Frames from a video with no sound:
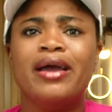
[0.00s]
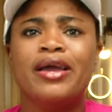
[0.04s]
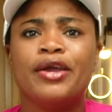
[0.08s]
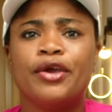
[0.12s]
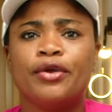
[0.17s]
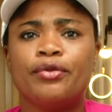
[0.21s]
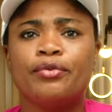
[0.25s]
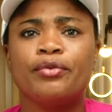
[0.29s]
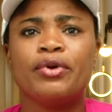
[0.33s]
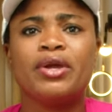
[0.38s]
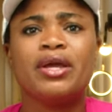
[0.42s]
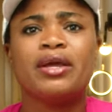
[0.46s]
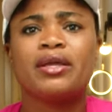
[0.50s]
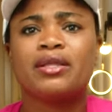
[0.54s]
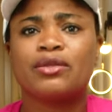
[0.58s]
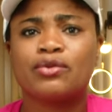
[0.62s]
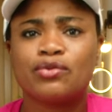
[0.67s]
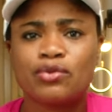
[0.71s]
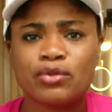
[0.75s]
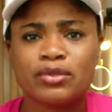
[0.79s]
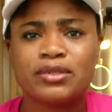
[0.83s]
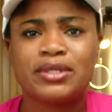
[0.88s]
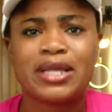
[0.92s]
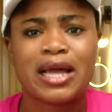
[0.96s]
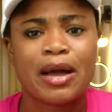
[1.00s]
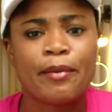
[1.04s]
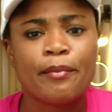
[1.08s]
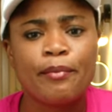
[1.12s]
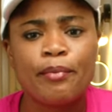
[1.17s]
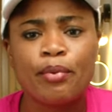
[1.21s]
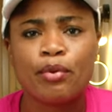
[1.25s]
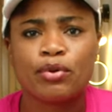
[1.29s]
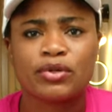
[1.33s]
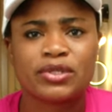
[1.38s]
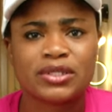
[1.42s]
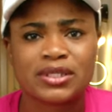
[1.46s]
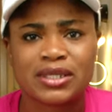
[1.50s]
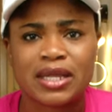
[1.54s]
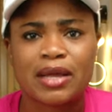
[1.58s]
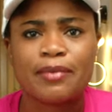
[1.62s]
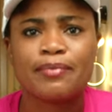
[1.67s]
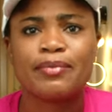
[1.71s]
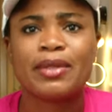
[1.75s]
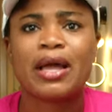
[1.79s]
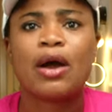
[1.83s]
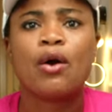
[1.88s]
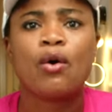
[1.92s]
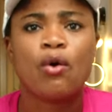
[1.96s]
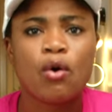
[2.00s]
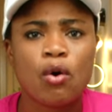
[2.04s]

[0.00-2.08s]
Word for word: You know, he took that bold step that